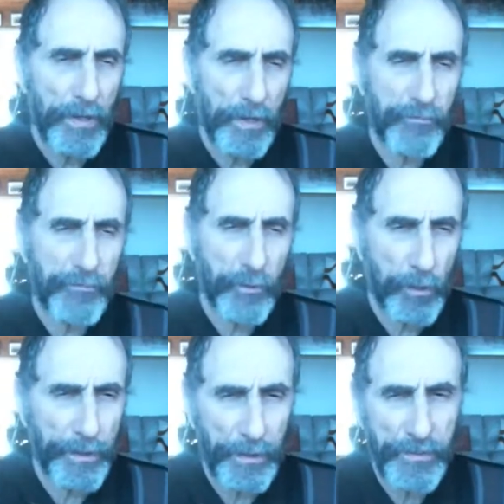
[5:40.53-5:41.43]
that if your
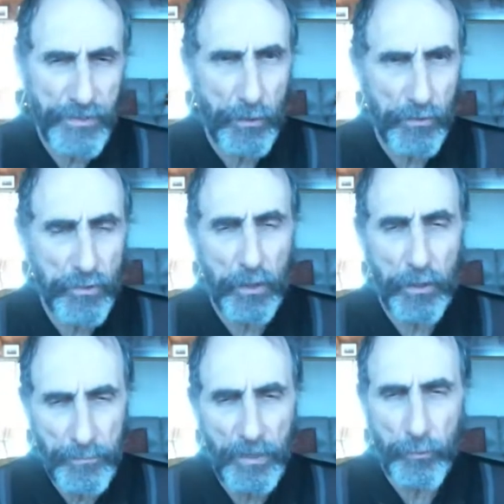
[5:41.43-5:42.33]
work is in on
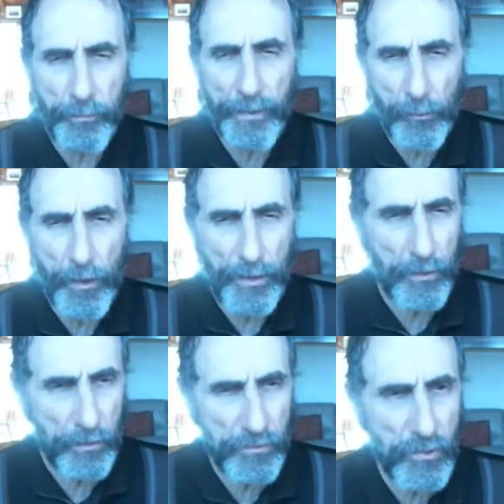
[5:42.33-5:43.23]
time, then you'll be
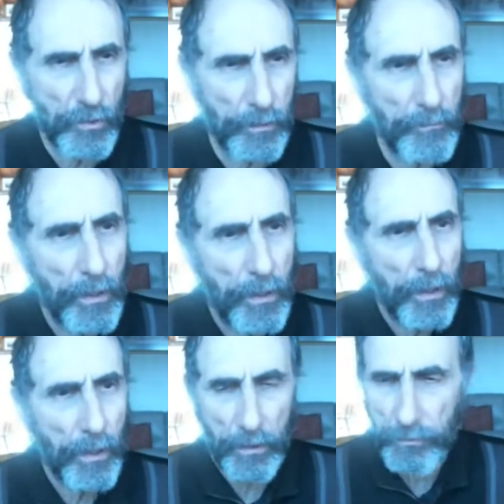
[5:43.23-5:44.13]
graded on time,
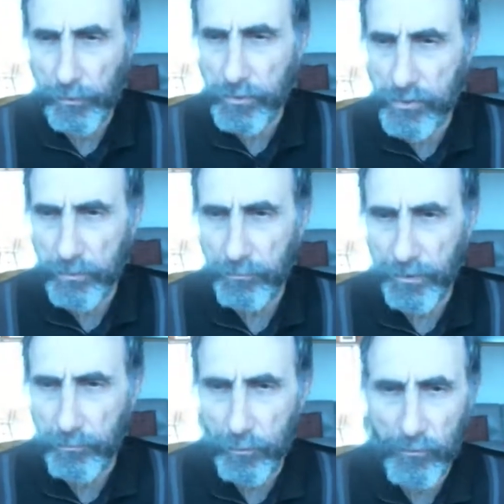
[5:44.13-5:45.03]
and you can
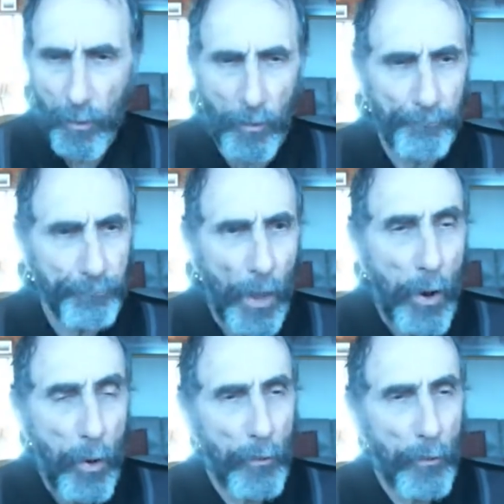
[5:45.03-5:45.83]
simply move on.